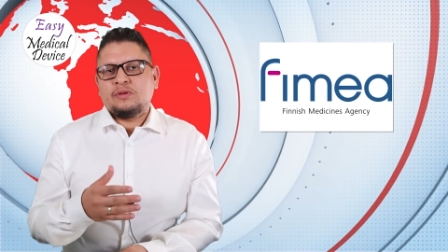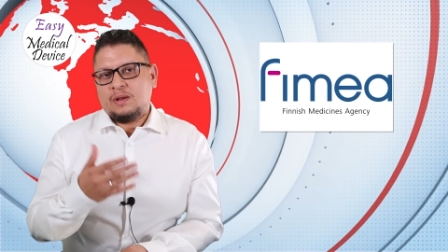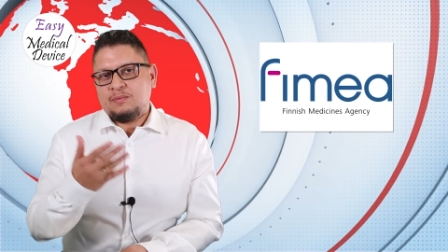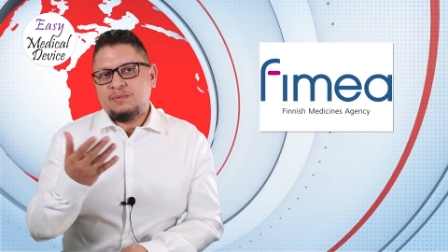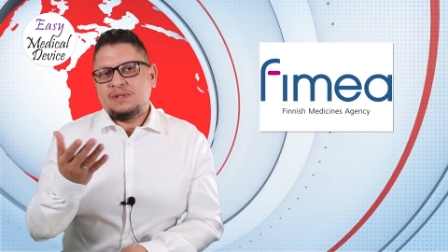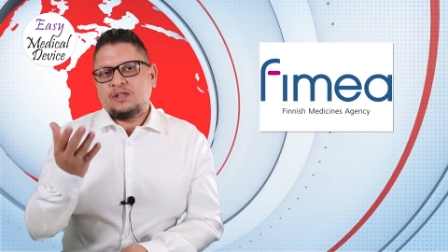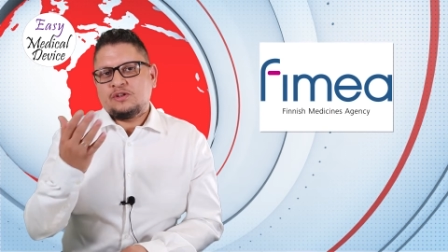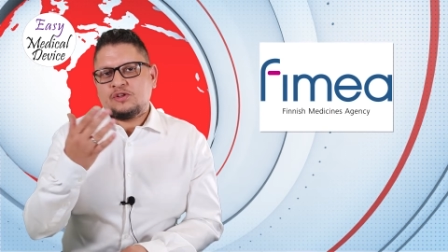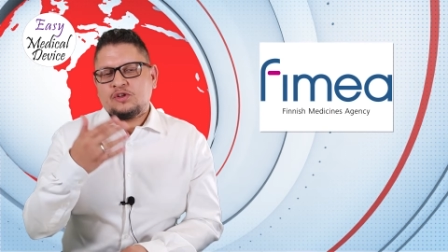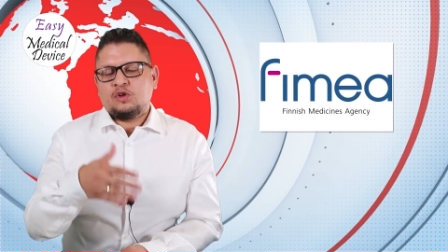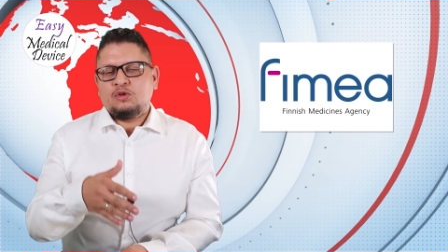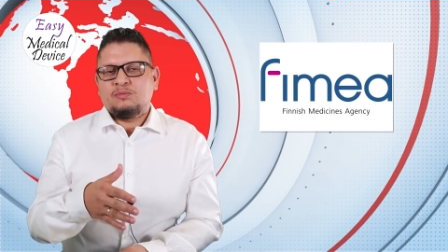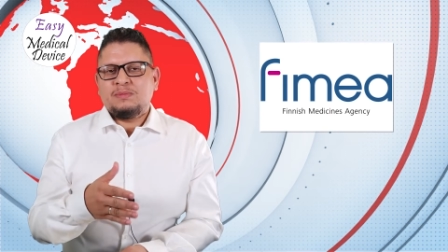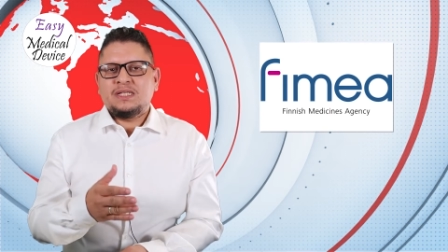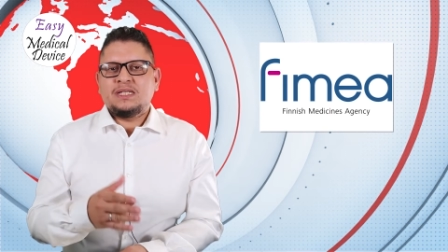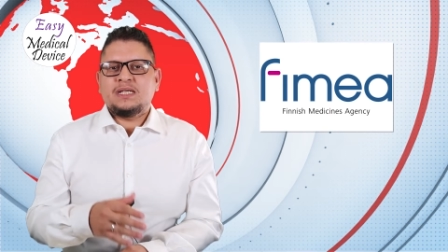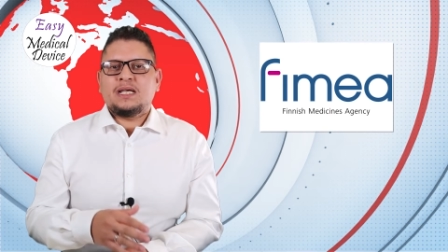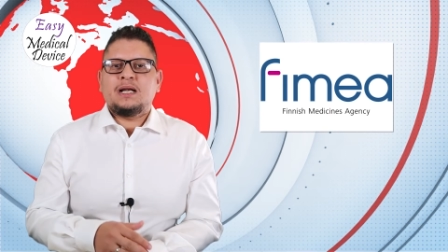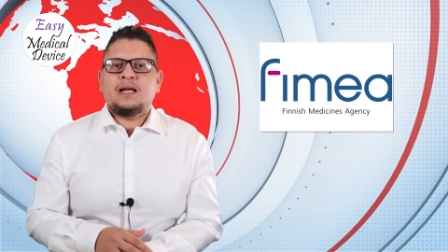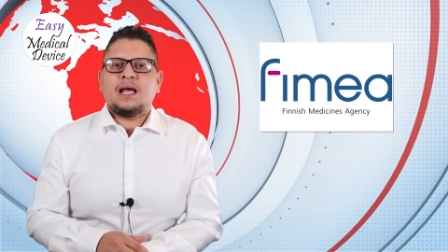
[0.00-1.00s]
there is a second
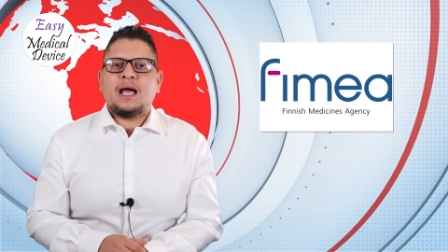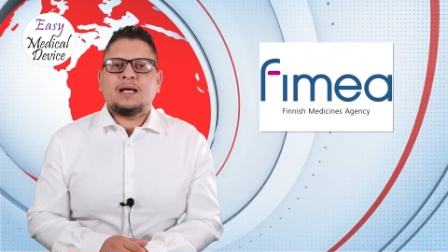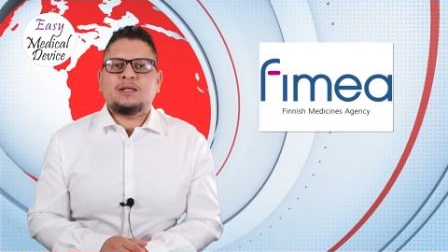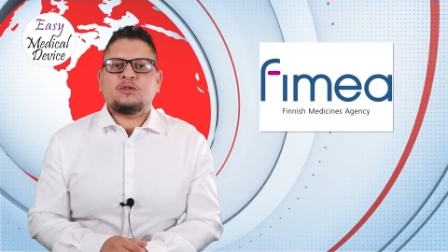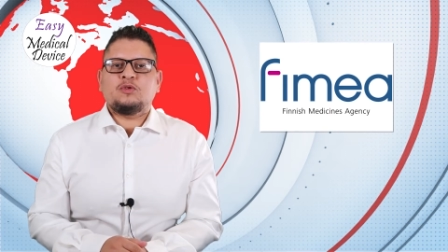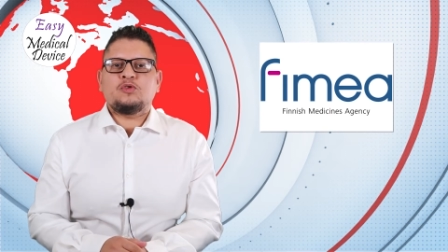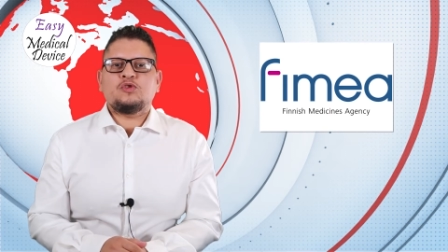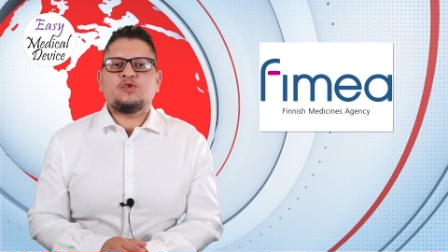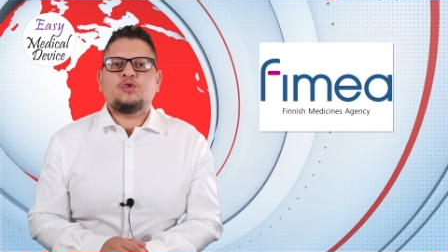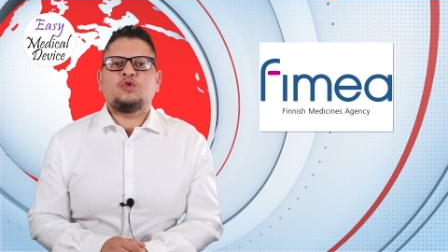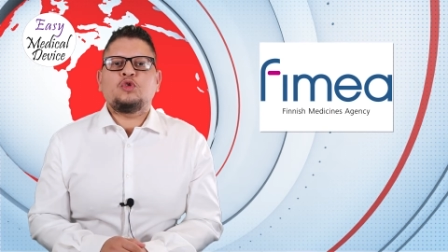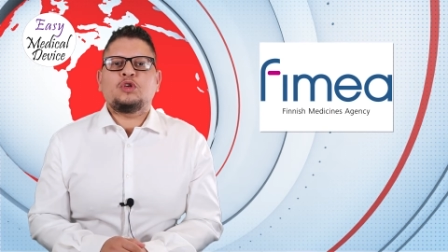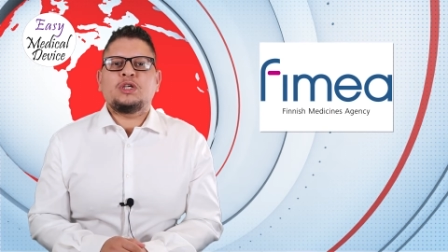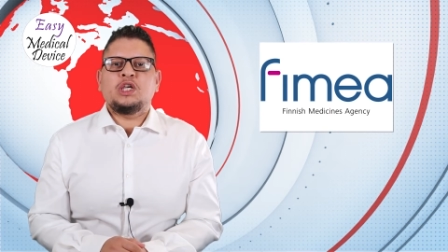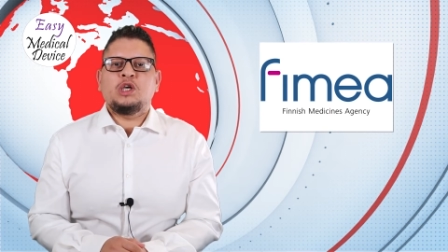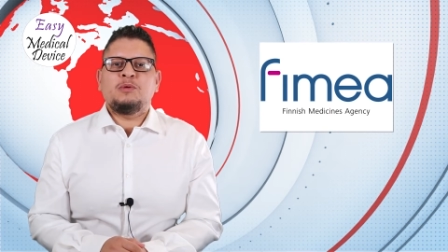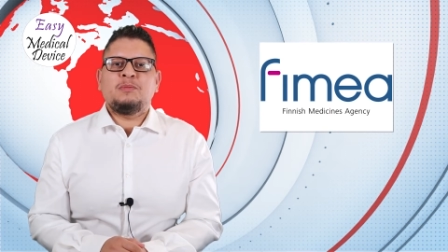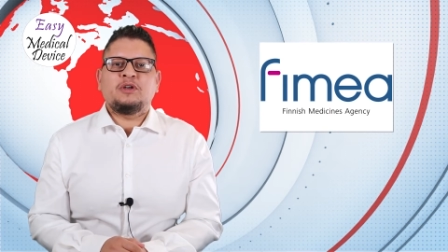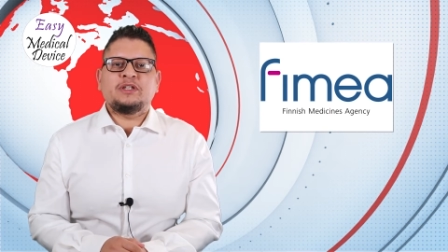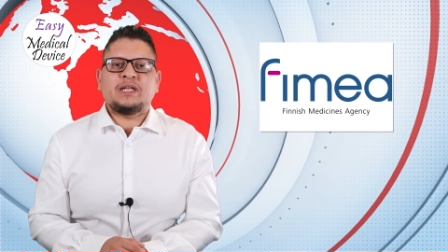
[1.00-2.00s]
Medical Act also
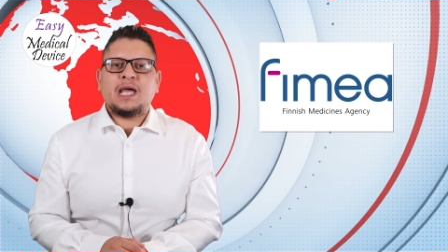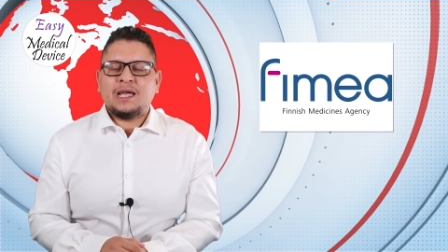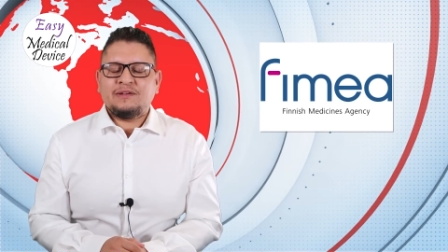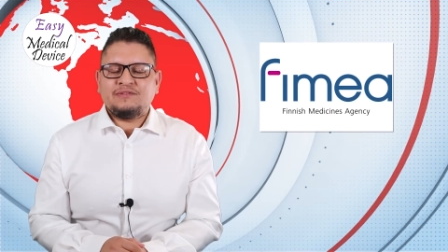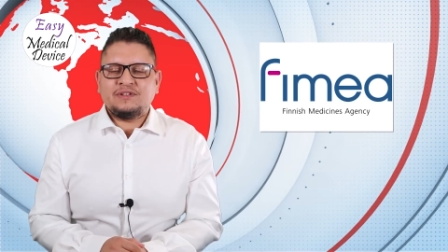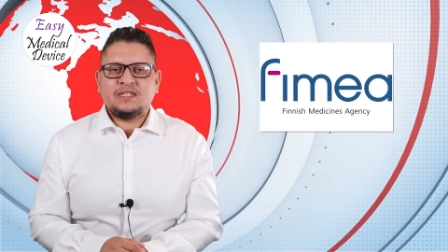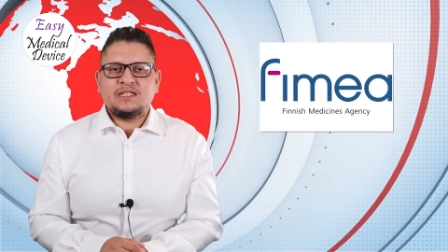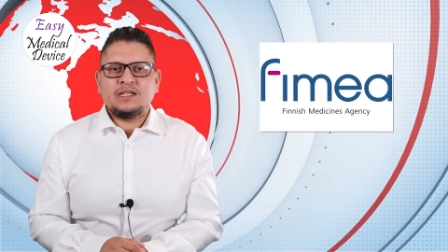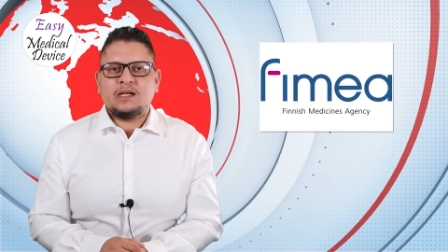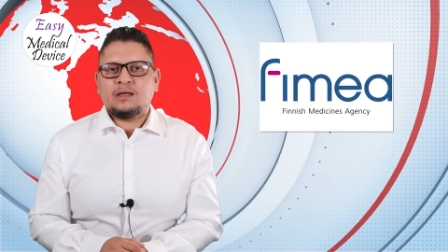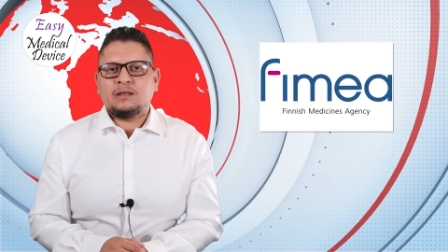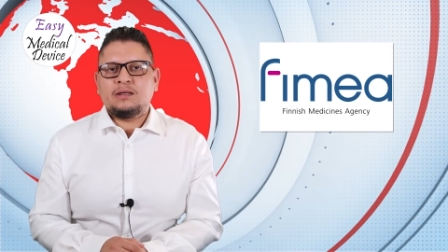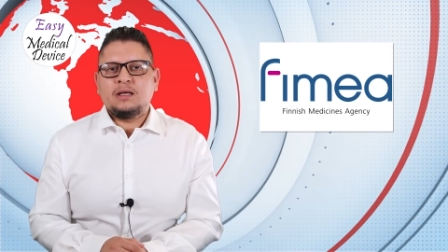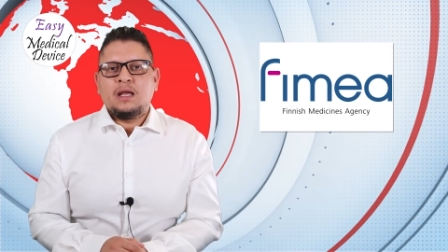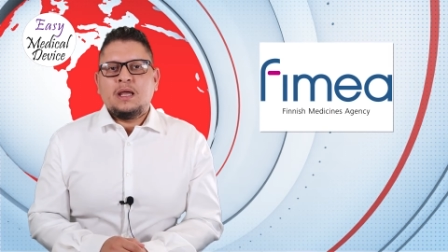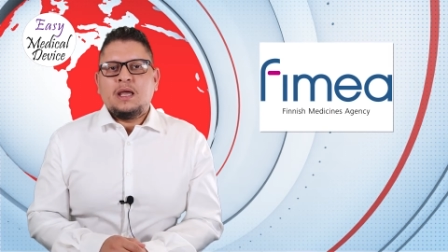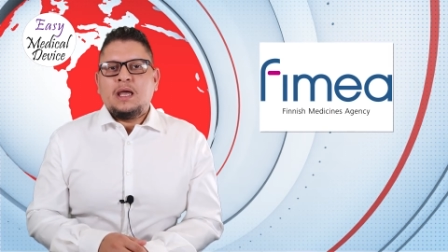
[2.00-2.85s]
talking about IVDR.